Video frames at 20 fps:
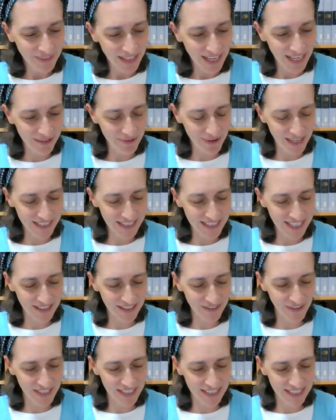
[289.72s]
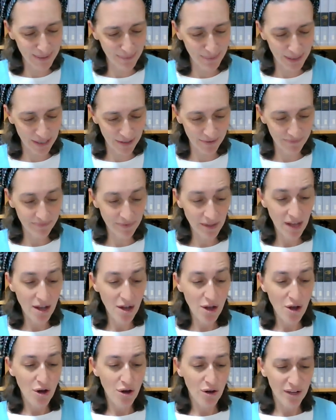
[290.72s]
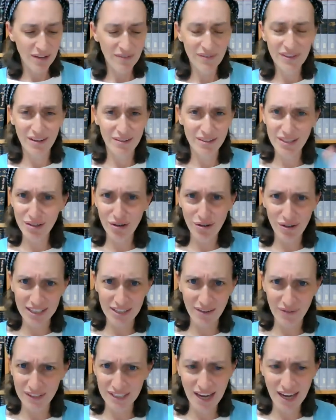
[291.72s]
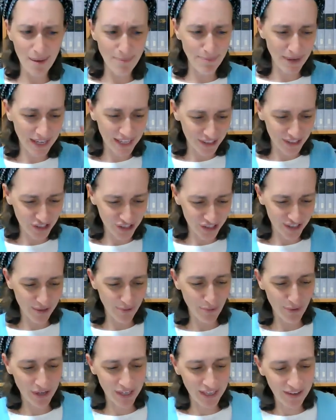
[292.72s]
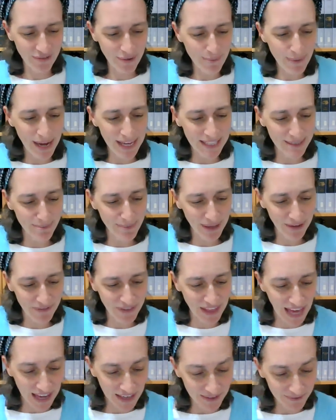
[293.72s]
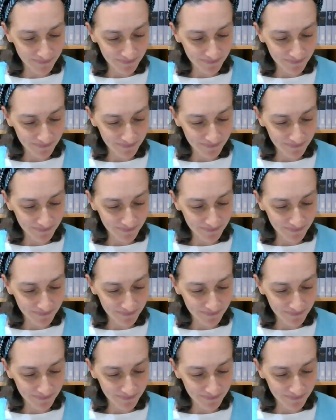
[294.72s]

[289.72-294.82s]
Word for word: Anyway, it sounds very similar. Even though it's totally different topic, it's just the wording reminded me of that.